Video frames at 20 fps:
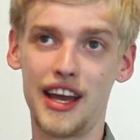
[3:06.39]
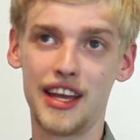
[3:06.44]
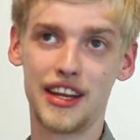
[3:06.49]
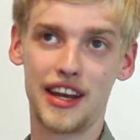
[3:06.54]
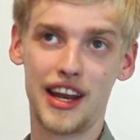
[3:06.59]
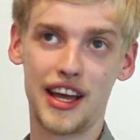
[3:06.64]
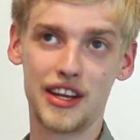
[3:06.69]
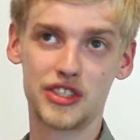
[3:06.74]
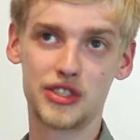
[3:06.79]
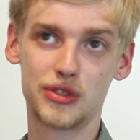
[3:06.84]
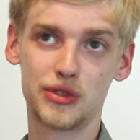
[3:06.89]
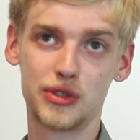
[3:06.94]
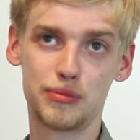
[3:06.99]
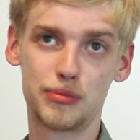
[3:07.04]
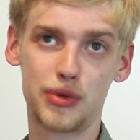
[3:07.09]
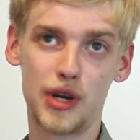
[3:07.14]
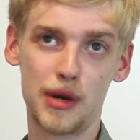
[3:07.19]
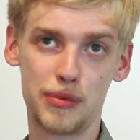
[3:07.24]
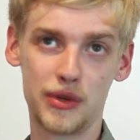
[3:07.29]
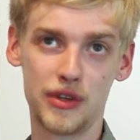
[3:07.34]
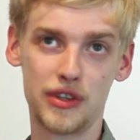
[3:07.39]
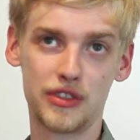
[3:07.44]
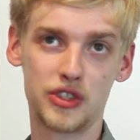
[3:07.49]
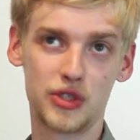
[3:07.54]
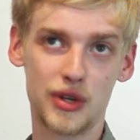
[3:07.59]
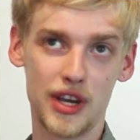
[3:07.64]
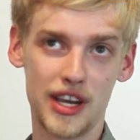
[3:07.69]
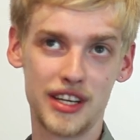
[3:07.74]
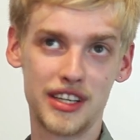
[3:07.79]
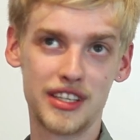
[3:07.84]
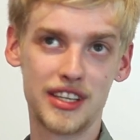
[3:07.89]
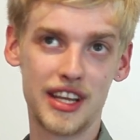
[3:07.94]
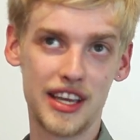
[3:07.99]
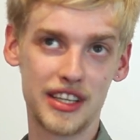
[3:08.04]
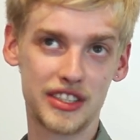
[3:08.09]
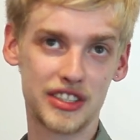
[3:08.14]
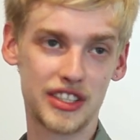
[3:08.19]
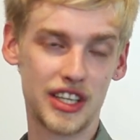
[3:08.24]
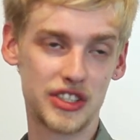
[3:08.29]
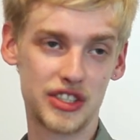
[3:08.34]
I had an actual proper training
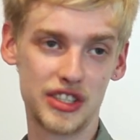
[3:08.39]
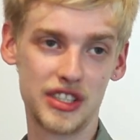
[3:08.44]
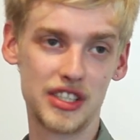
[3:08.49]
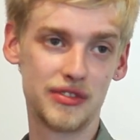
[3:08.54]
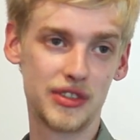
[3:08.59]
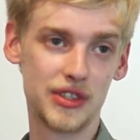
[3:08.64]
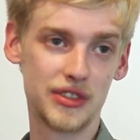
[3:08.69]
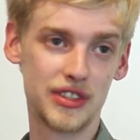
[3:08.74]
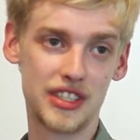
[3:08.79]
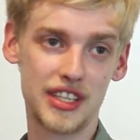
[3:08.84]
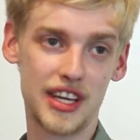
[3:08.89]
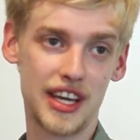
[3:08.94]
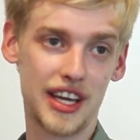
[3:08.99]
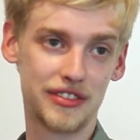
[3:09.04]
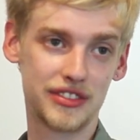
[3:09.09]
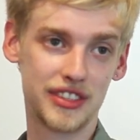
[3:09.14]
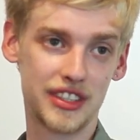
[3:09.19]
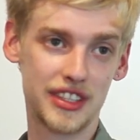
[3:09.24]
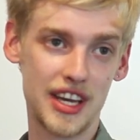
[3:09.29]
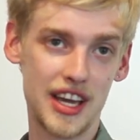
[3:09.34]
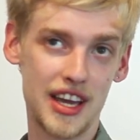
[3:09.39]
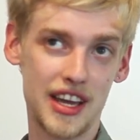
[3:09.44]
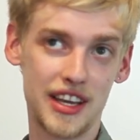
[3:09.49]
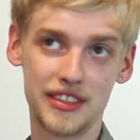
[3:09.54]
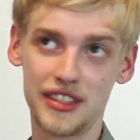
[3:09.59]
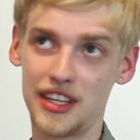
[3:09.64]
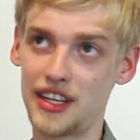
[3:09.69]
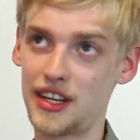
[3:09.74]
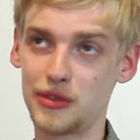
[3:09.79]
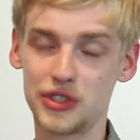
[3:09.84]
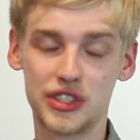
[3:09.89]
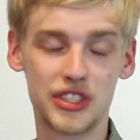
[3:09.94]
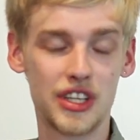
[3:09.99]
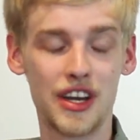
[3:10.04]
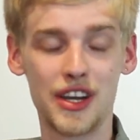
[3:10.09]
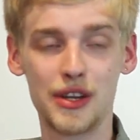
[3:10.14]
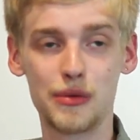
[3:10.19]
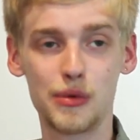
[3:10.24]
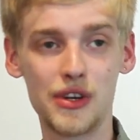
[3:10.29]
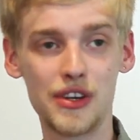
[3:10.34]
day slash interview the day after that, and then I was
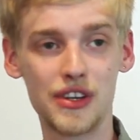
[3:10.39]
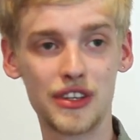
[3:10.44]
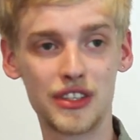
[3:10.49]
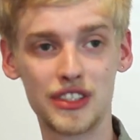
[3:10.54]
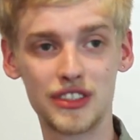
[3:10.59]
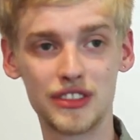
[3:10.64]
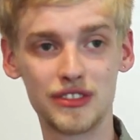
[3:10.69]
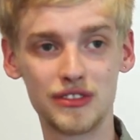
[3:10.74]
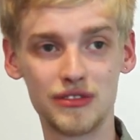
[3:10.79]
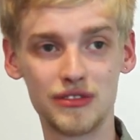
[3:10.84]
starting work.